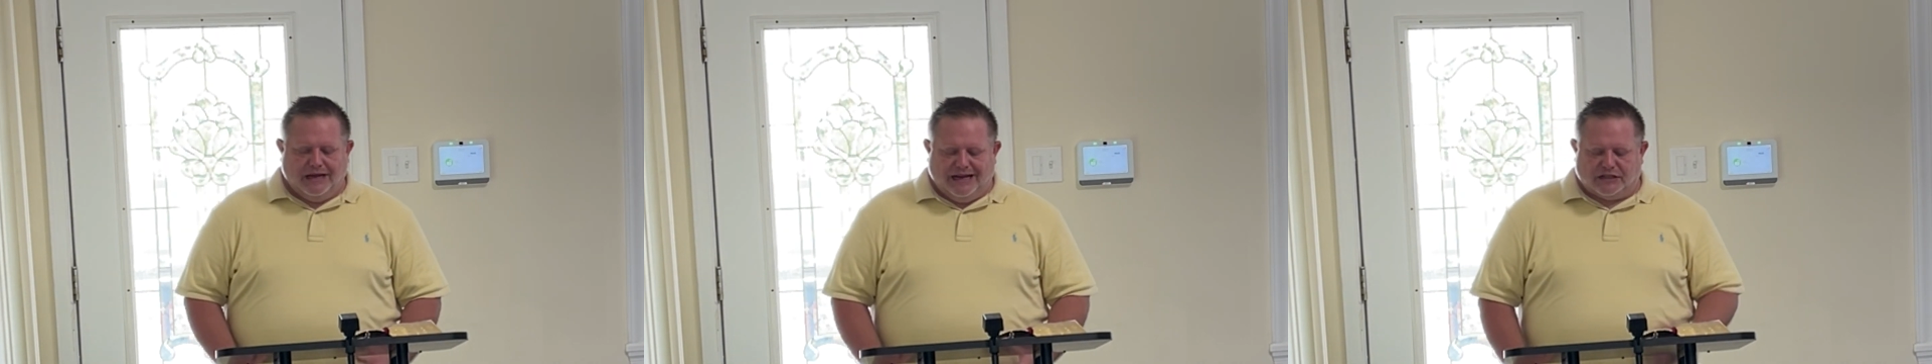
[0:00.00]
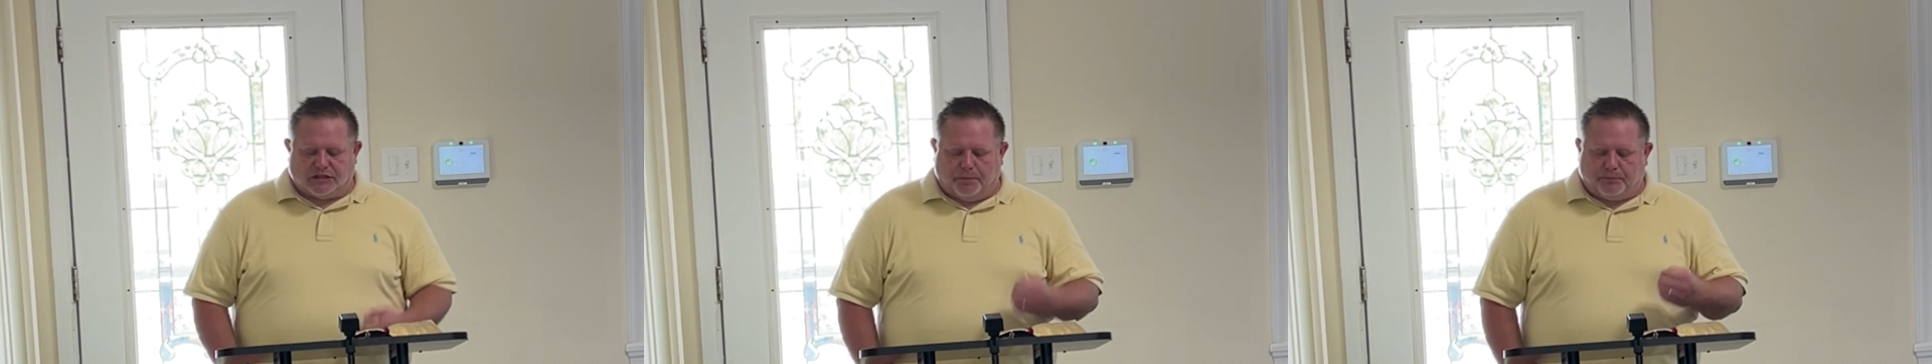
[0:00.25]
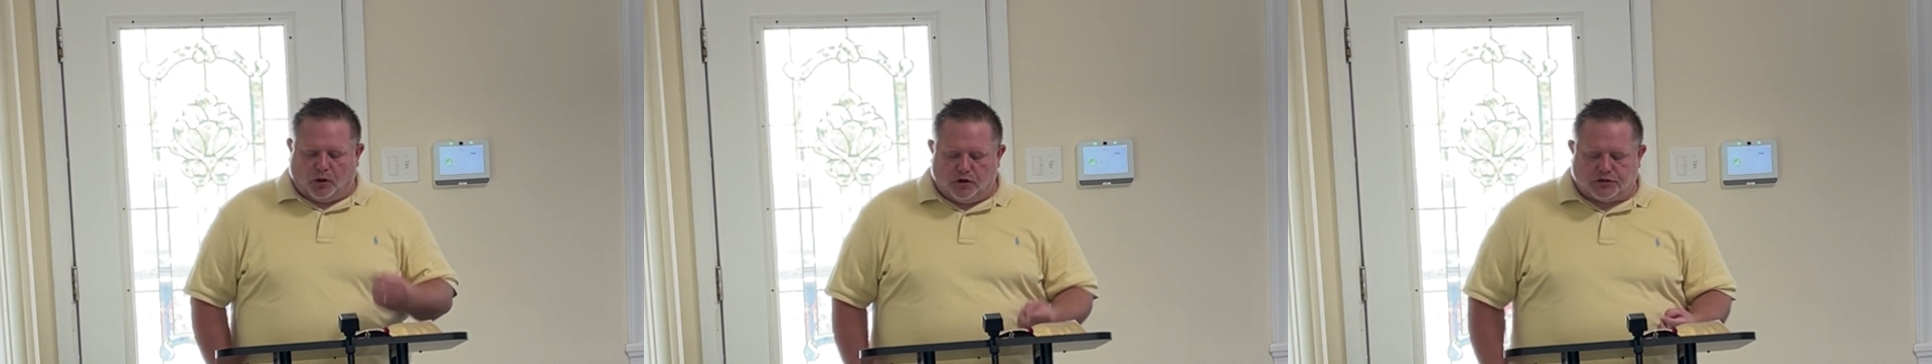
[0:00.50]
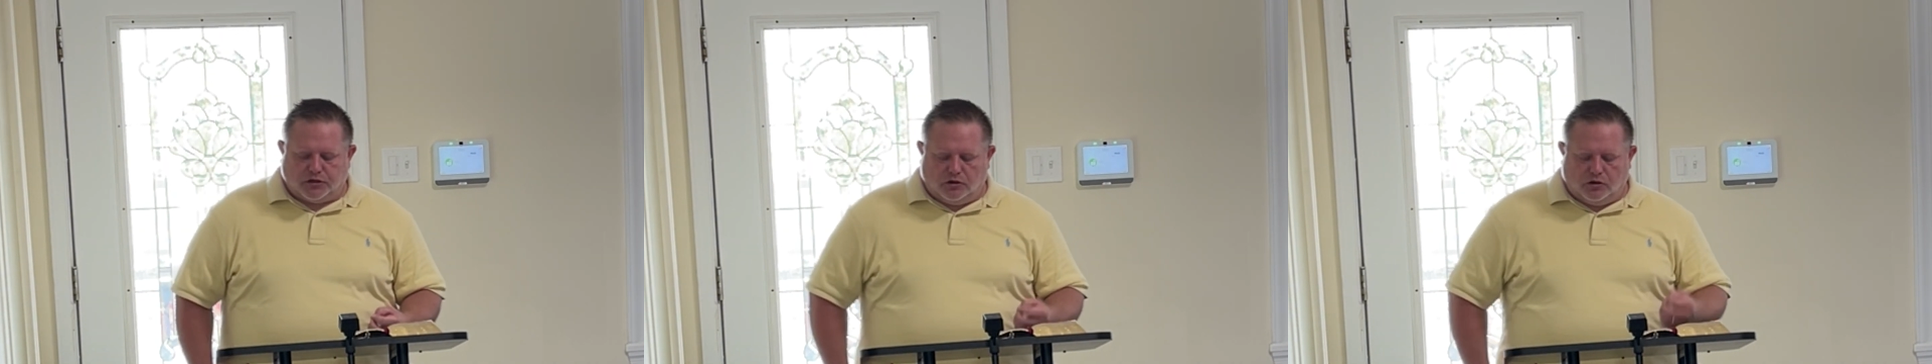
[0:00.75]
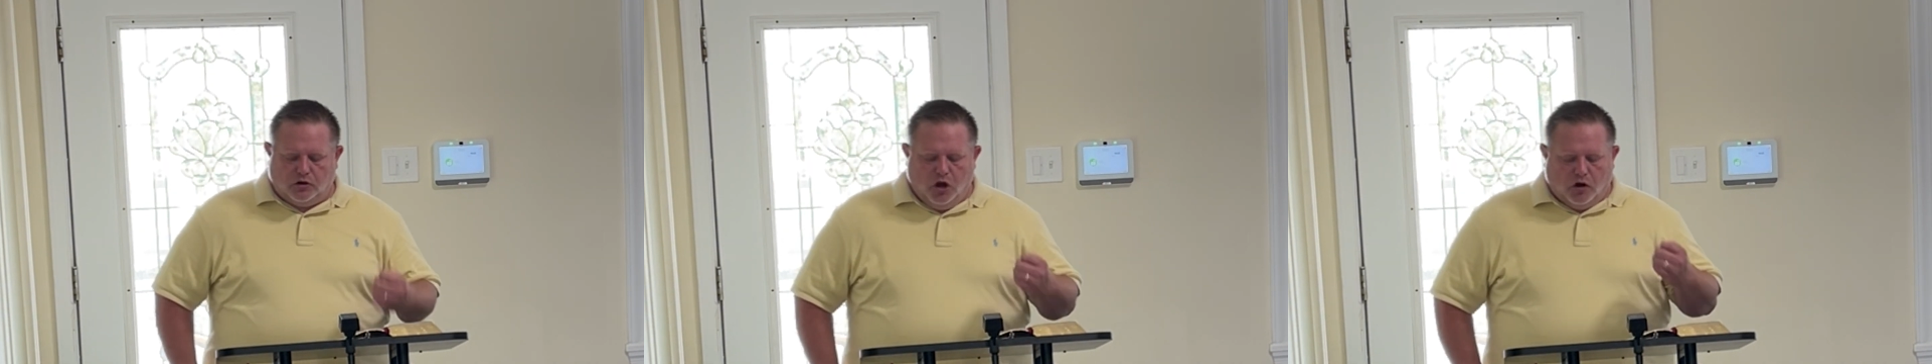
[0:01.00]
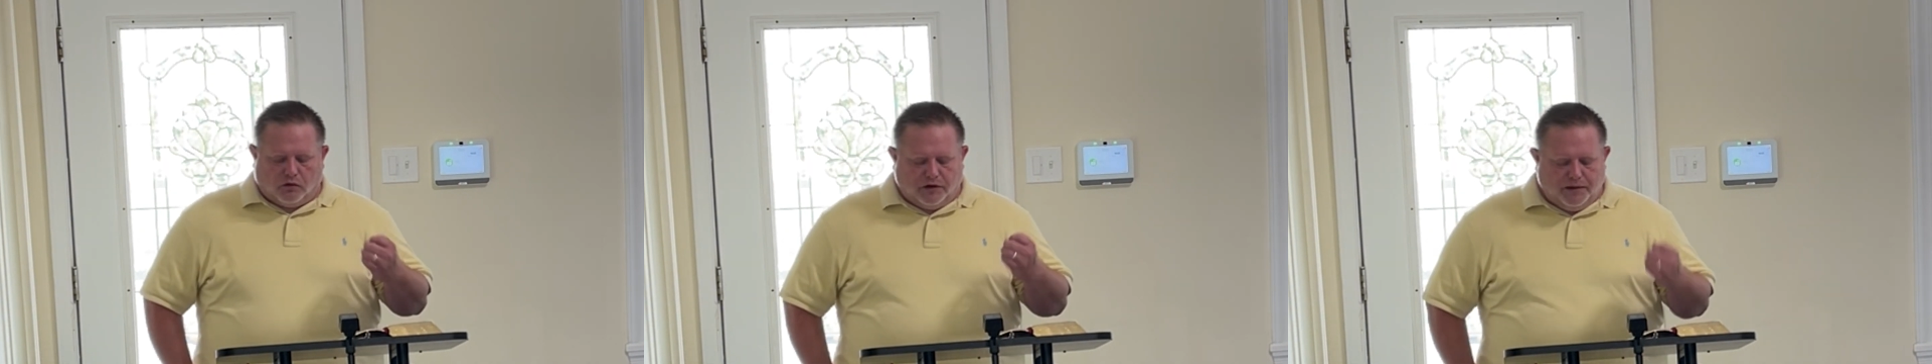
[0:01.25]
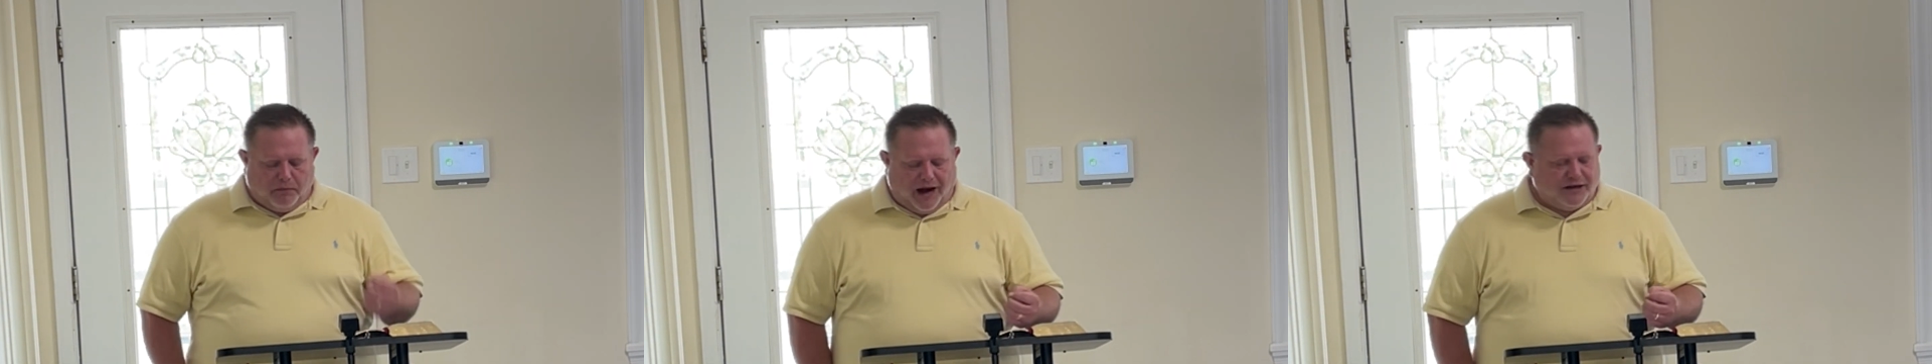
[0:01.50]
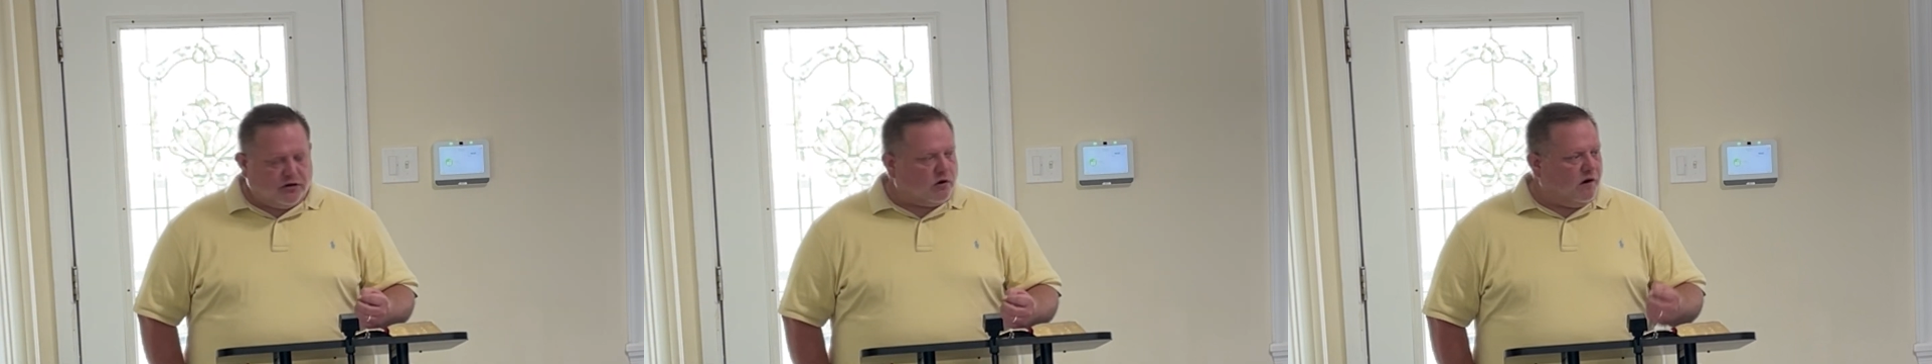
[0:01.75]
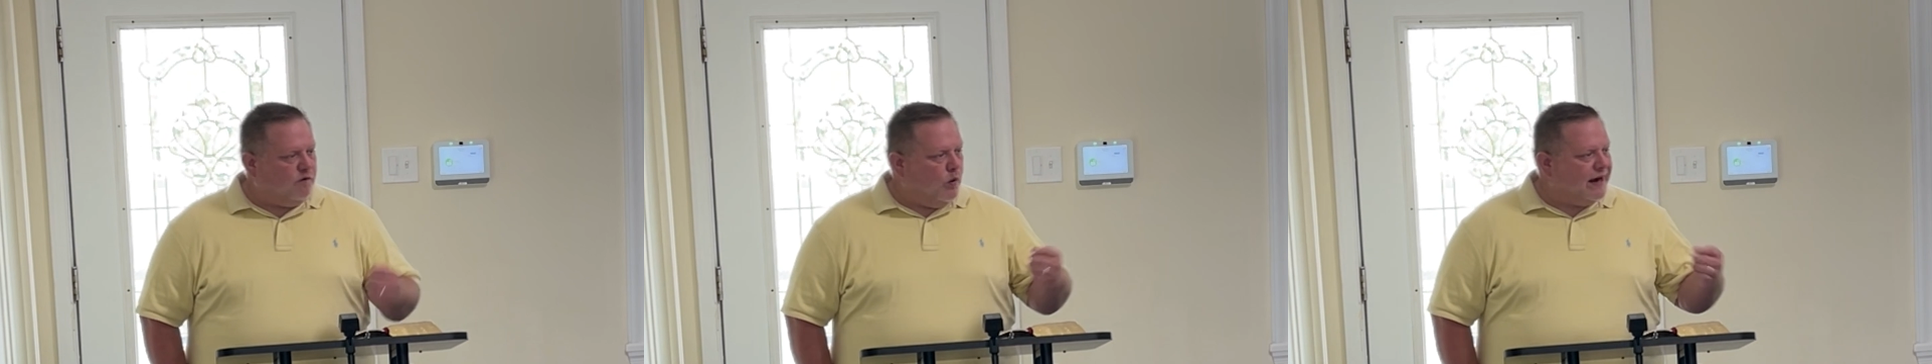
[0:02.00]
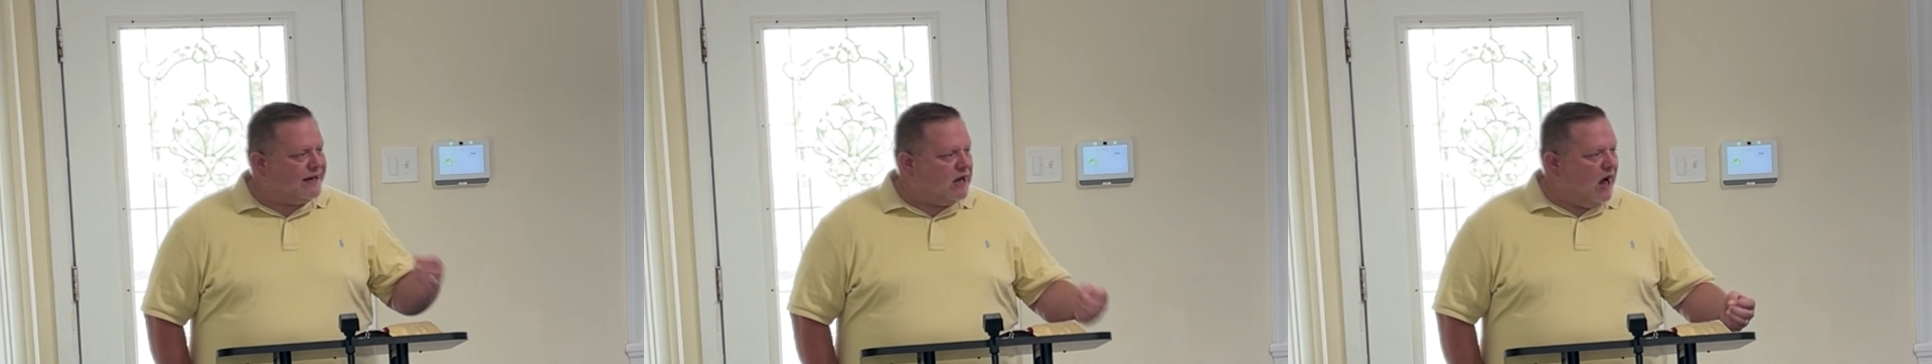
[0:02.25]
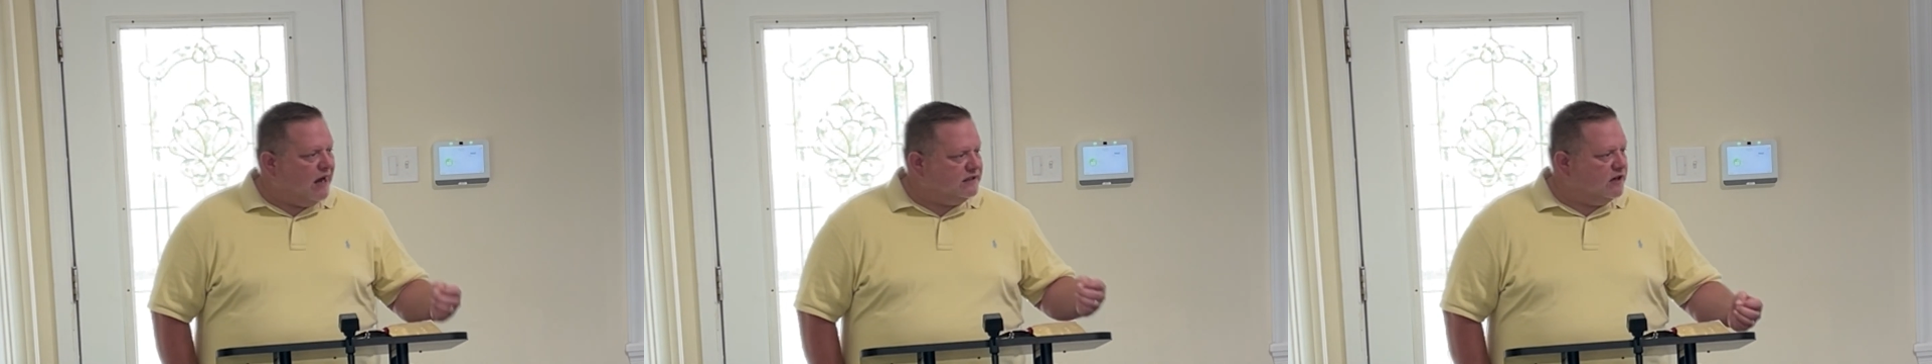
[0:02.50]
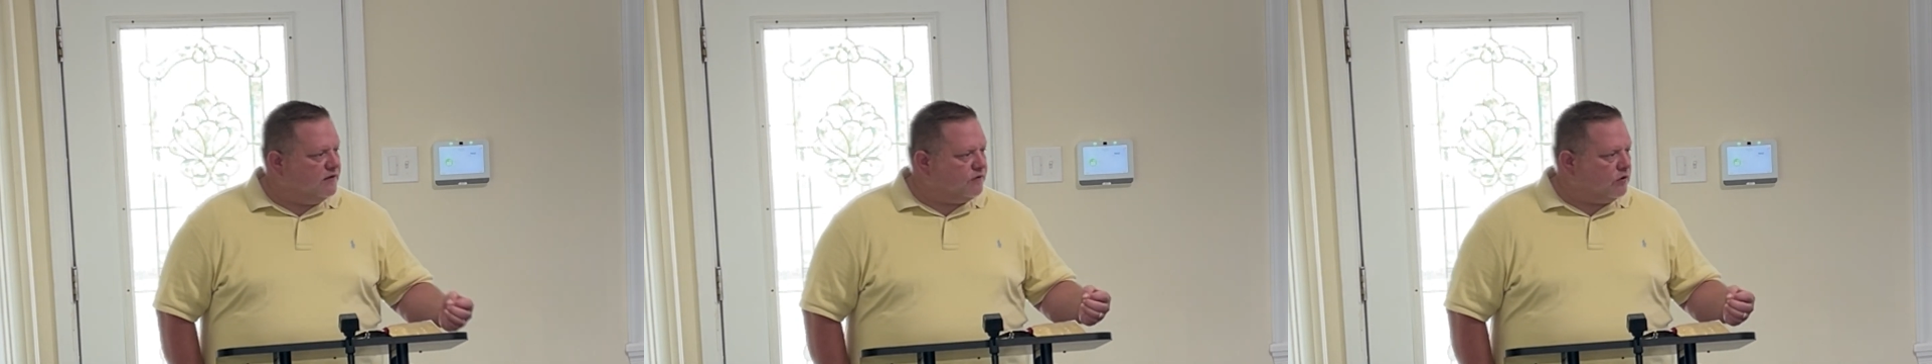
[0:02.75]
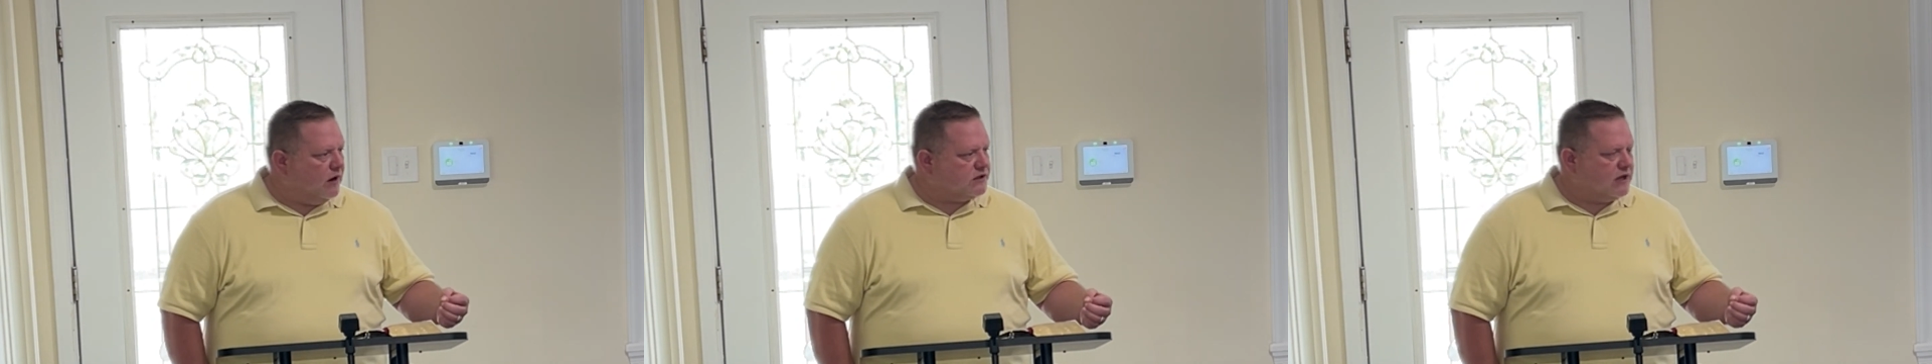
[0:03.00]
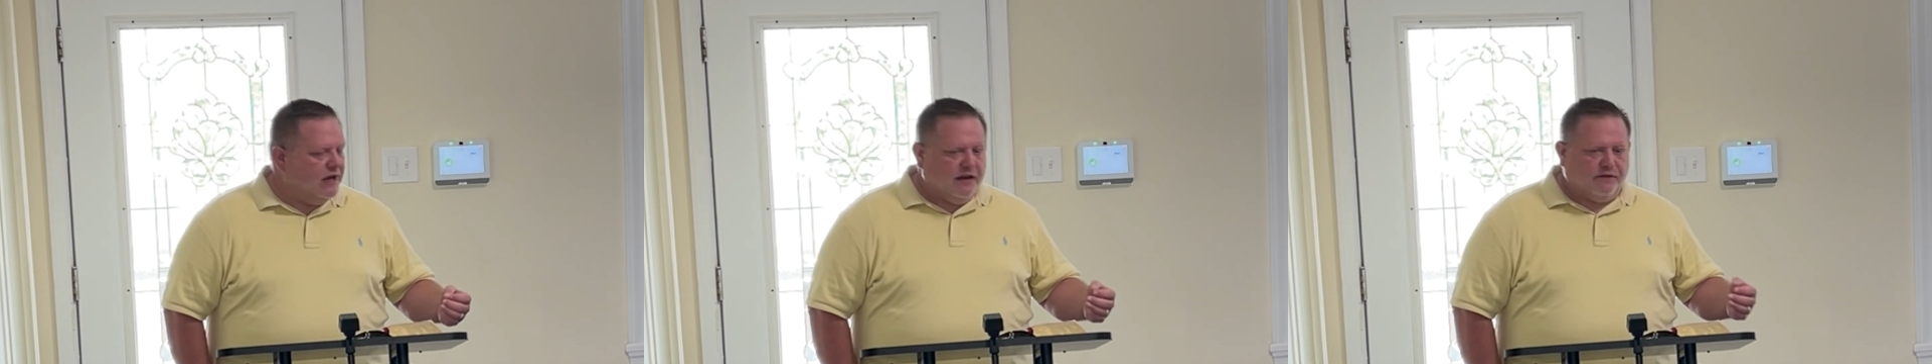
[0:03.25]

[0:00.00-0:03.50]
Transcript: is a personal reminder of what God did for us.